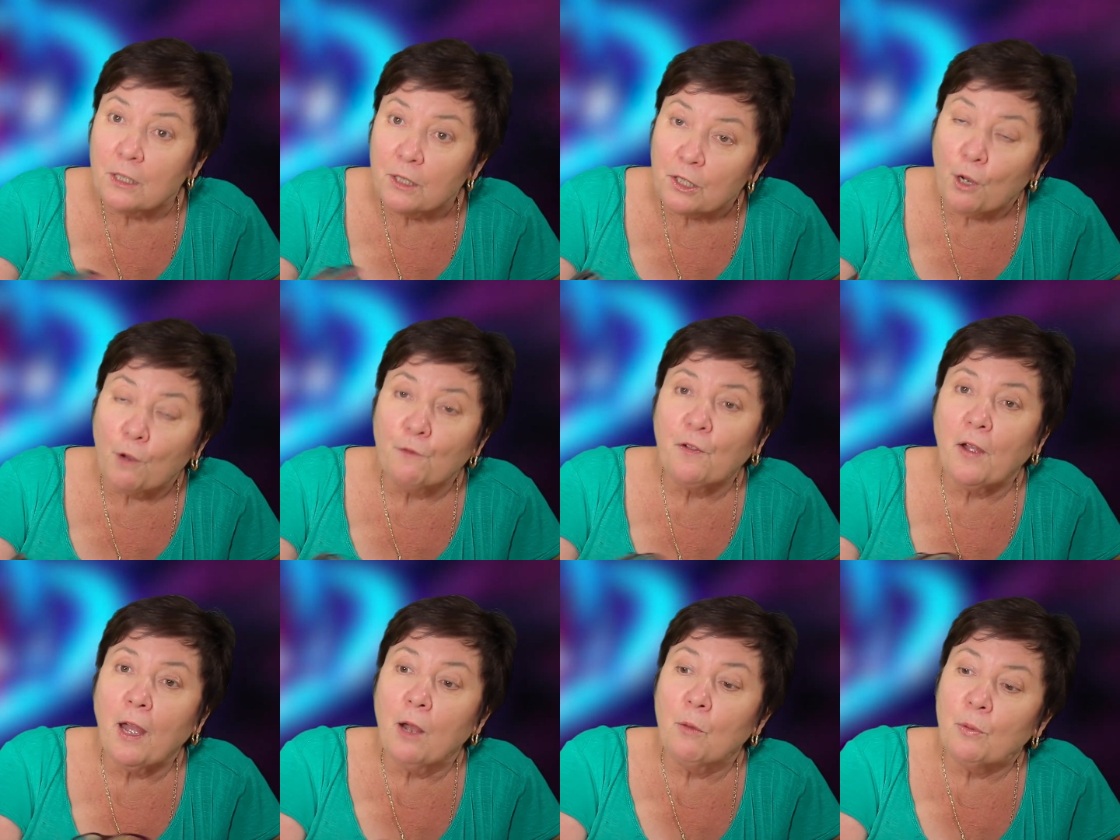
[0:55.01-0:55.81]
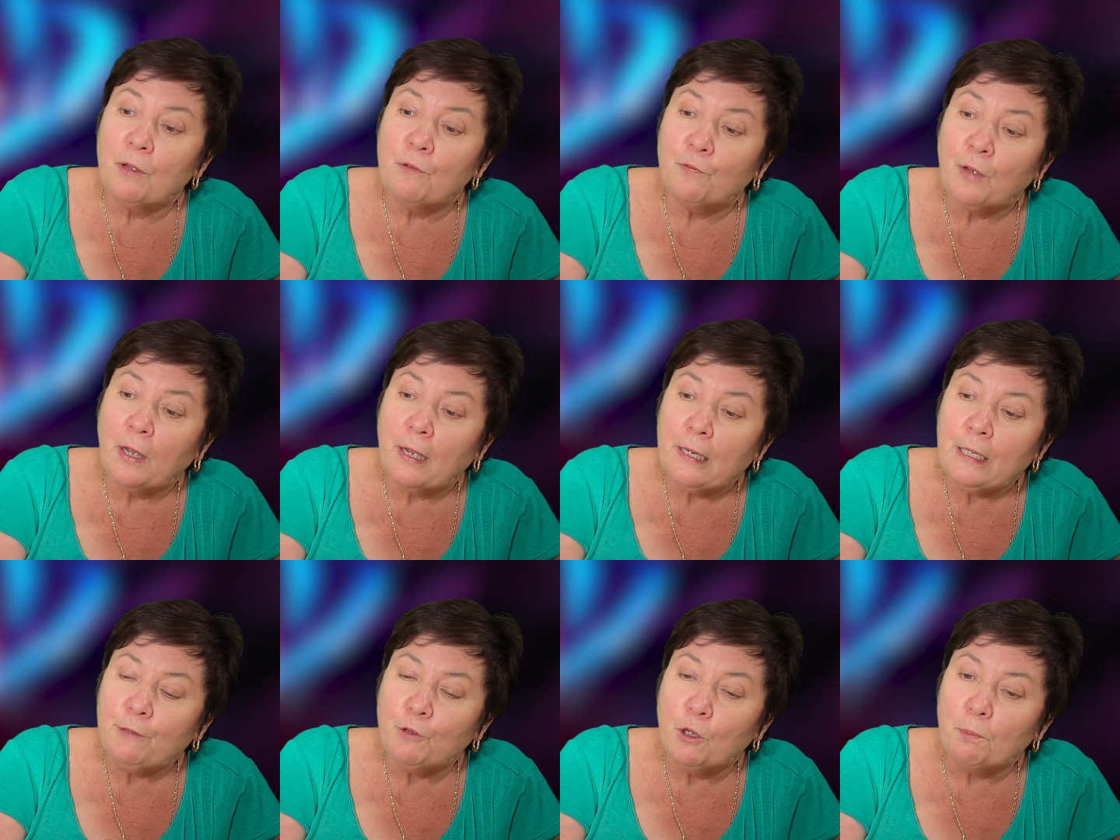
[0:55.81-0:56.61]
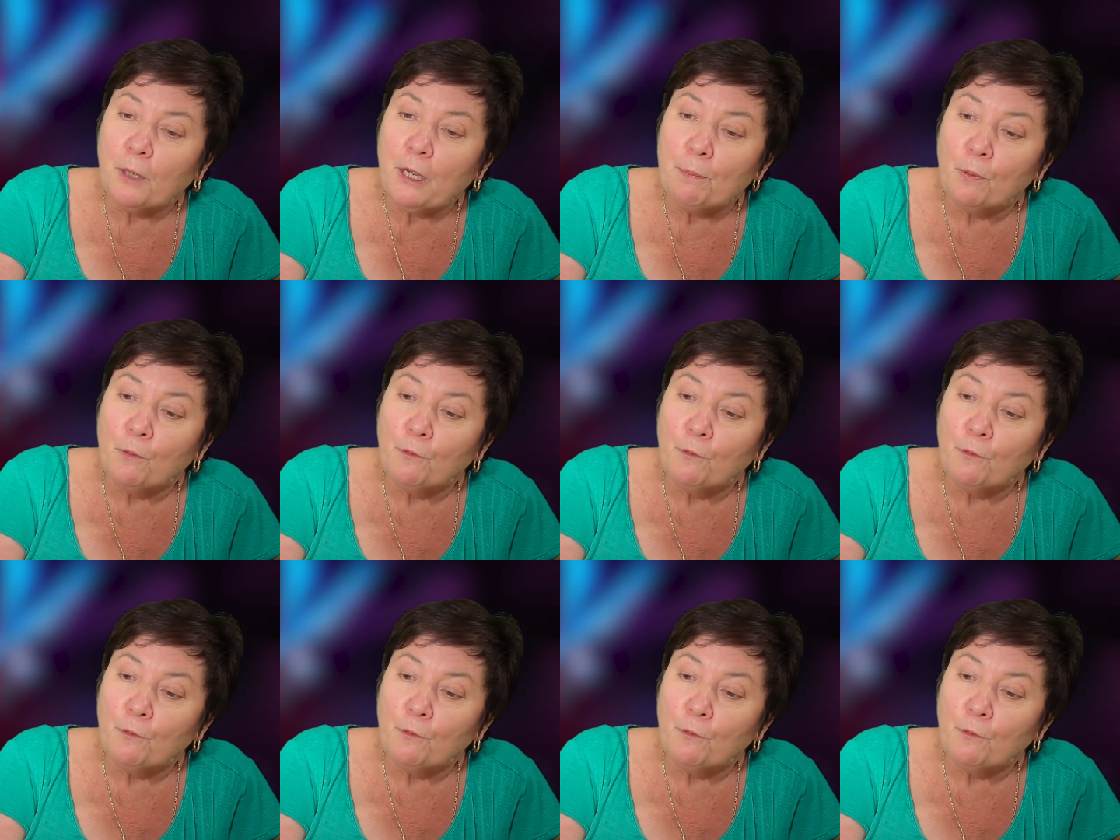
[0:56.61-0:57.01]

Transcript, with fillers: and so far we've uh, interviewed people